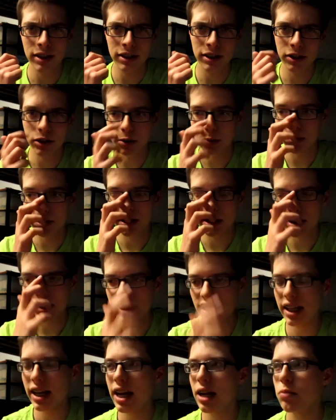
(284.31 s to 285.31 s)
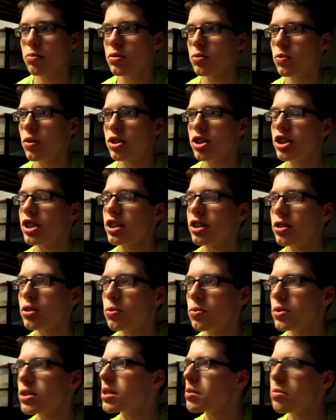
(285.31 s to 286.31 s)
earbuds, and I was watching
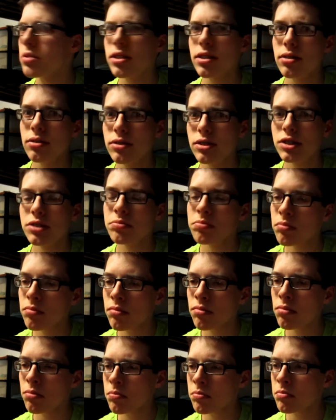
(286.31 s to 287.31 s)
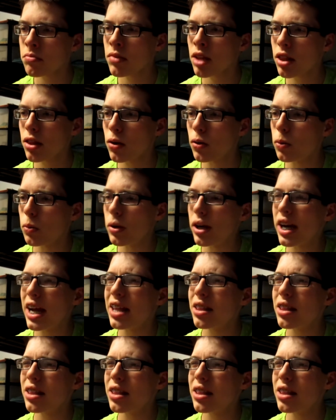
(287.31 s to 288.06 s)
Clone Wars episodes the whole way.